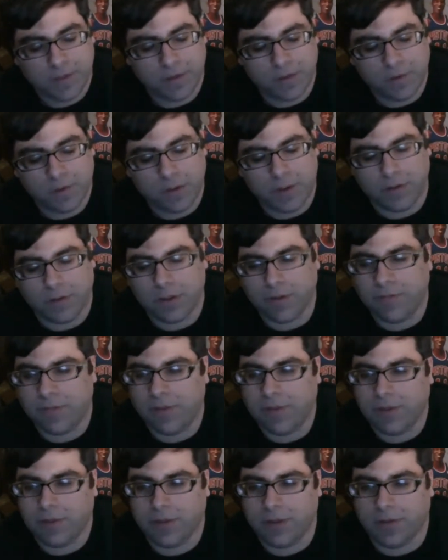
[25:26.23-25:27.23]
some of
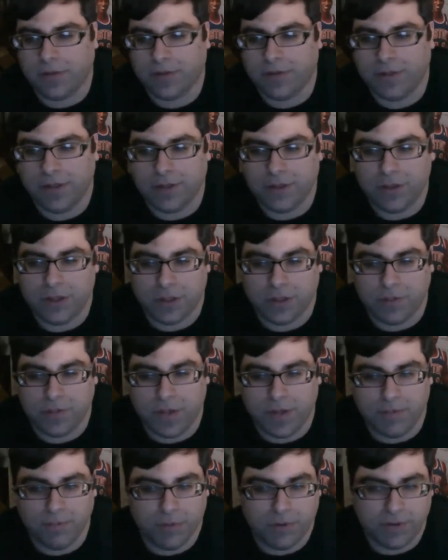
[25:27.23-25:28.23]
this stuff is just
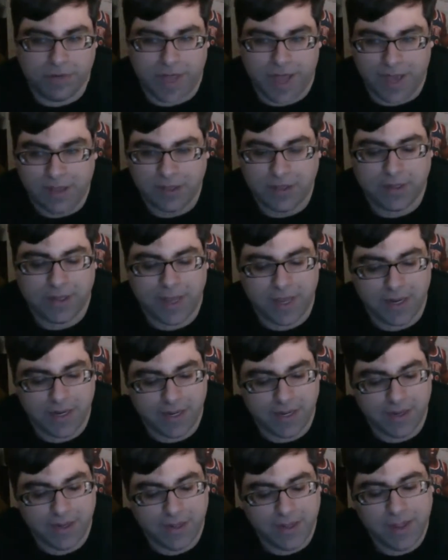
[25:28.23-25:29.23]
me
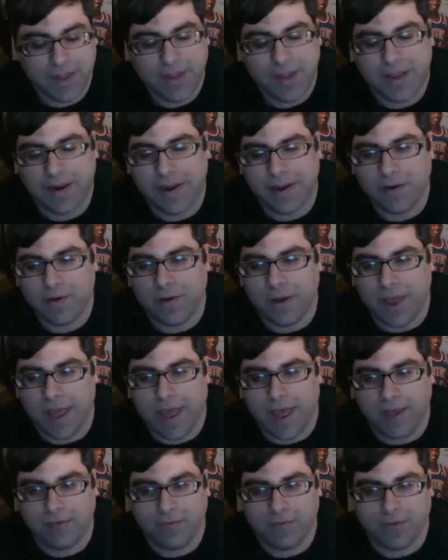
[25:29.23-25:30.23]
prognosticating, and I don't
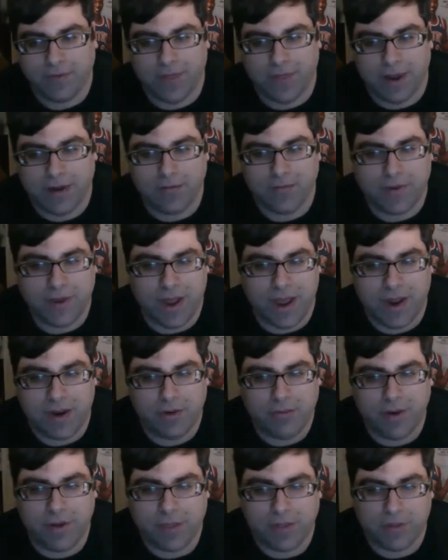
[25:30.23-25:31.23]
have a lot of
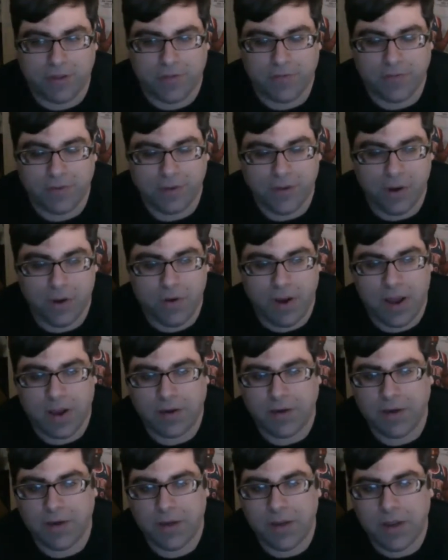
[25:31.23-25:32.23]
concrete stuff to go
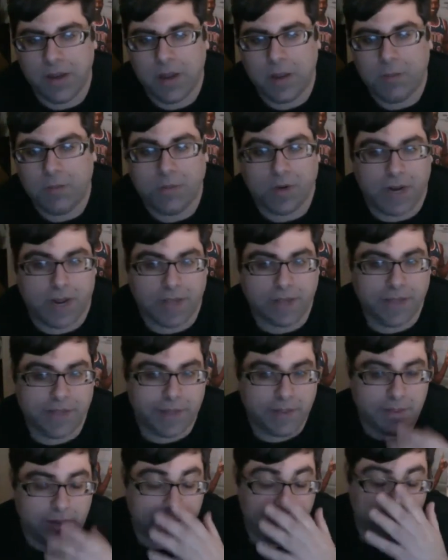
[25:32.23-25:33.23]
on. But I think
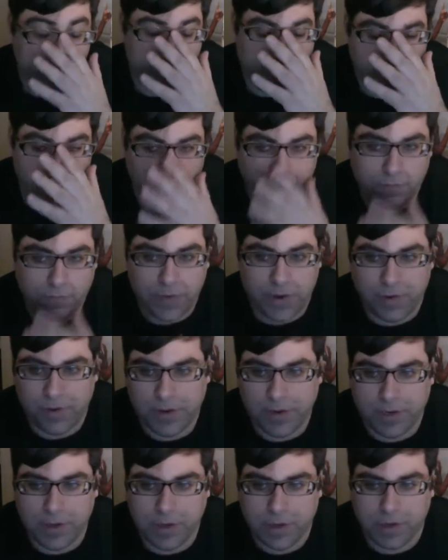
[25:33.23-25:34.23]
it's been a very
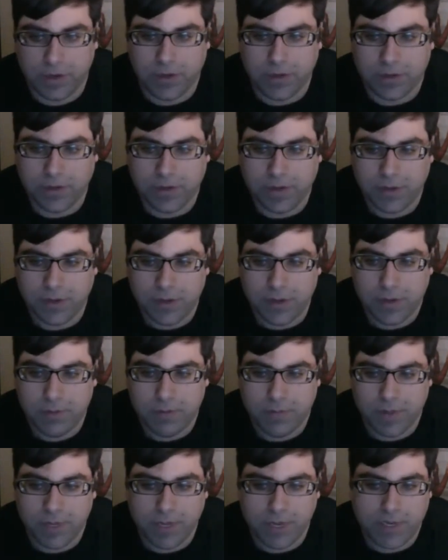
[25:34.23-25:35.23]
good
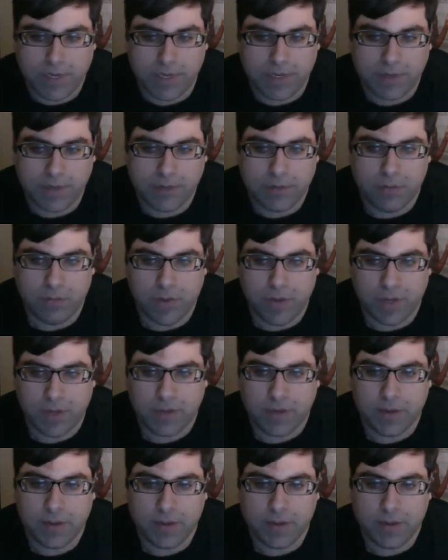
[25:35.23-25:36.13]
beginning to the week